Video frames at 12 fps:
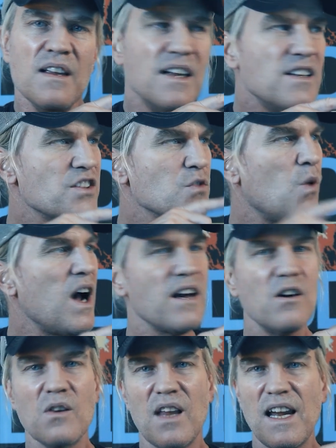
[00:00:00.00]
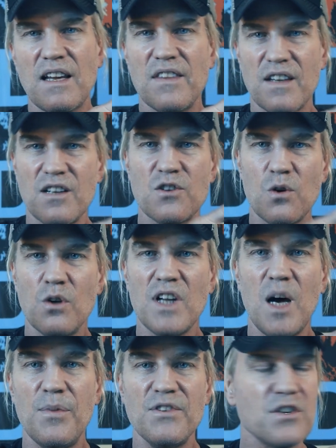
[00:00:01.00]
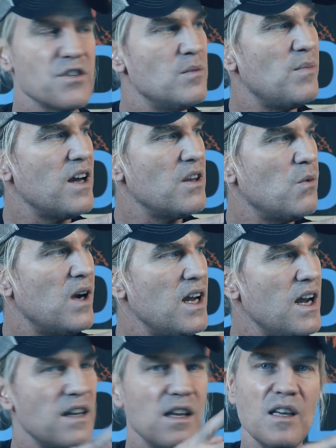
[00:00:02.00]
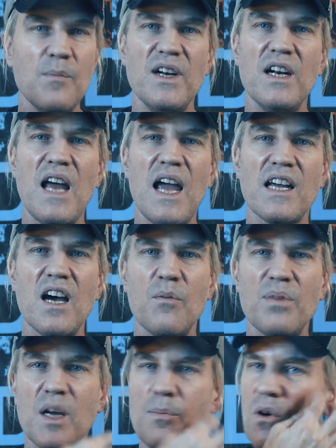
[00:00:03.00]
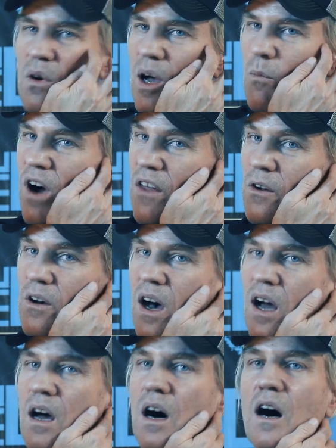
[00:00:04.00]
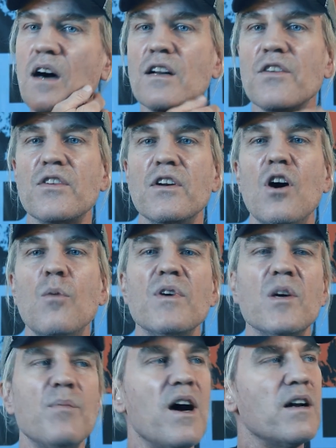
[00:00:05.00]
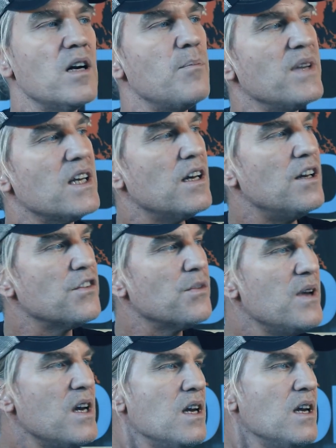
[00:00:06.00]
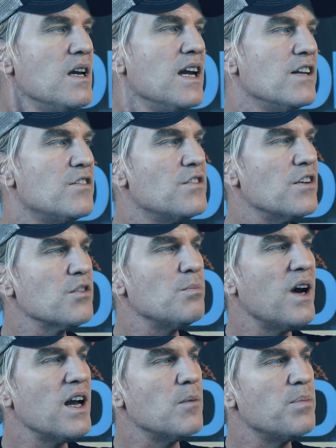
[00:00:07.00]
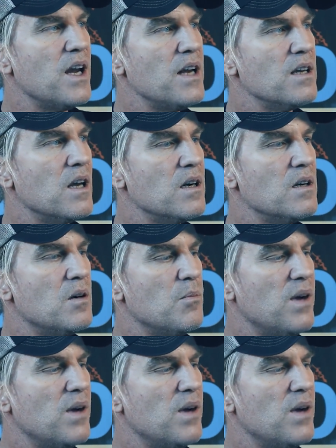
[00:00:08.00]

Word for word: And this is why I don't like the controlled opposition, by the way, and the limited hangout people, and why they're not honest and open about it, because it's just my opinion.